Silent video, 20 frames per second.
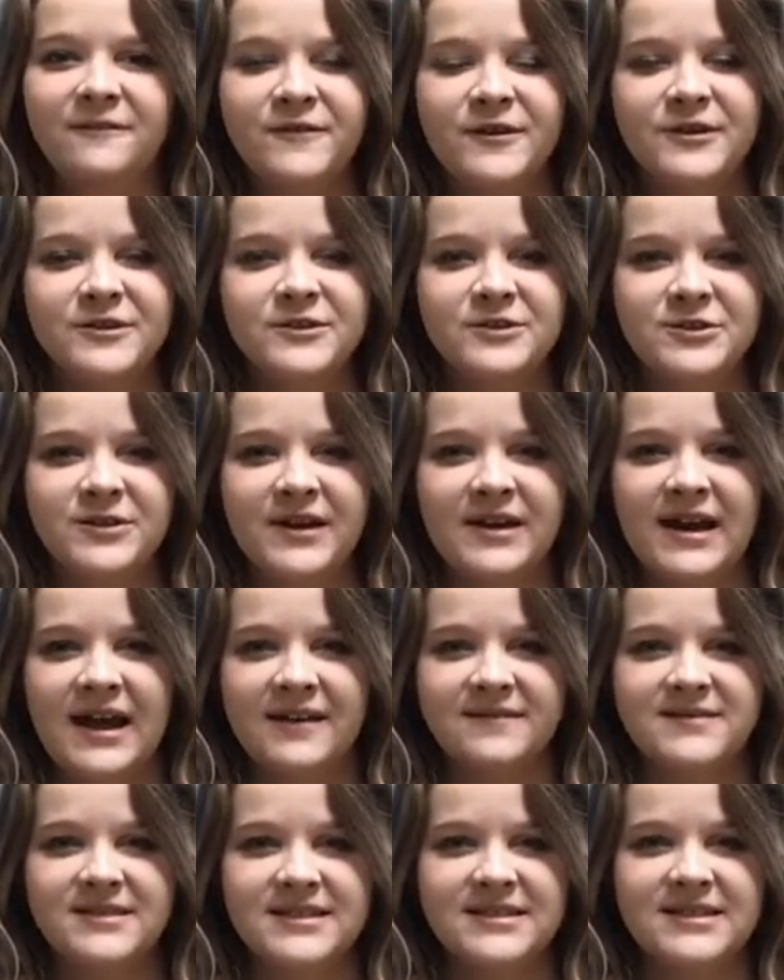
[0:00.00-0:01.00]
first joined
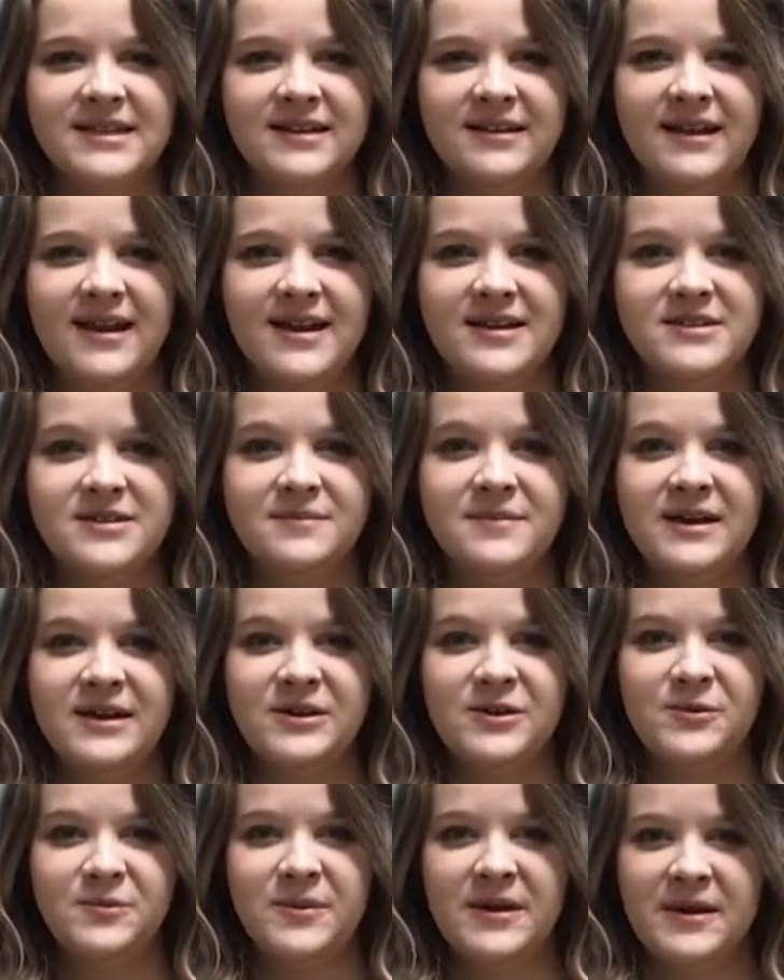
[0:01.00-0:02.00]
FCCLA to meet
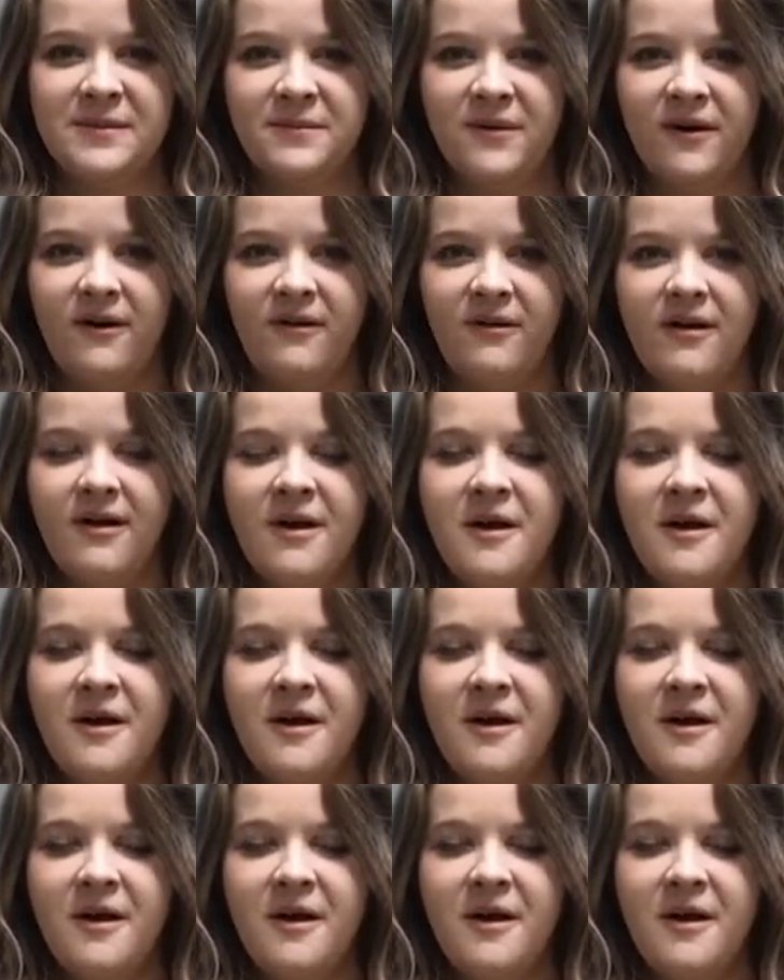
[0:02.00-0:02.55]
new people,